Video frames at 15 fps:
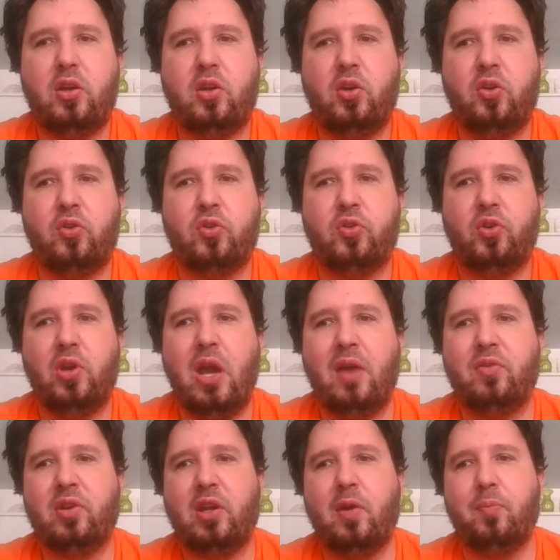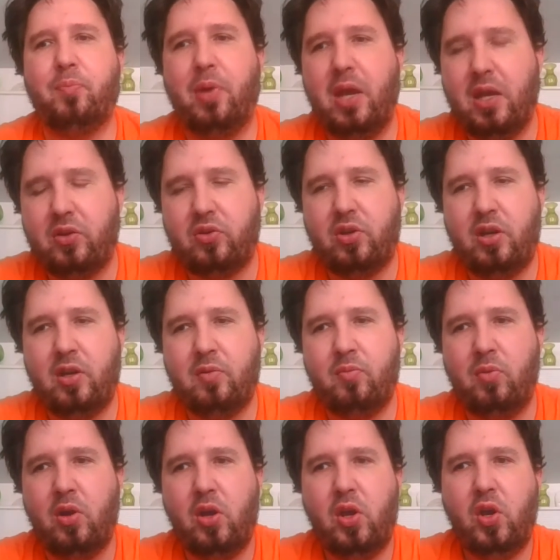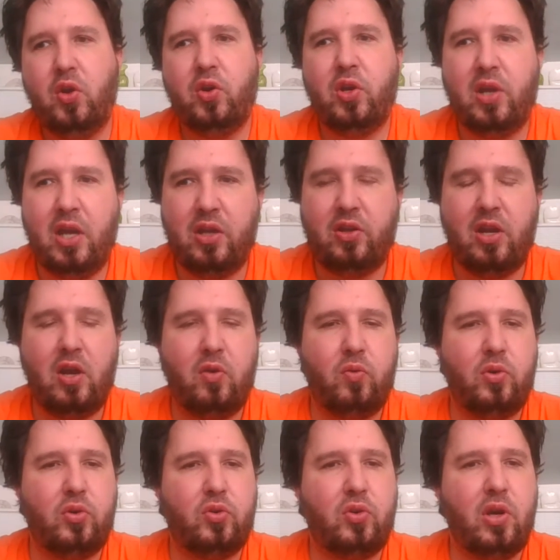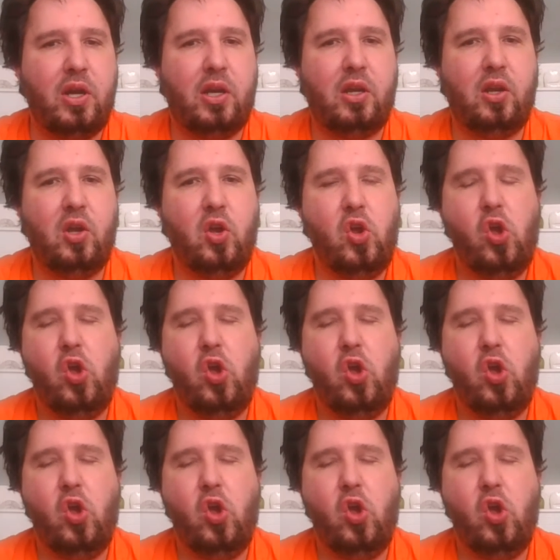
because you have to get past him to get Downward Strike,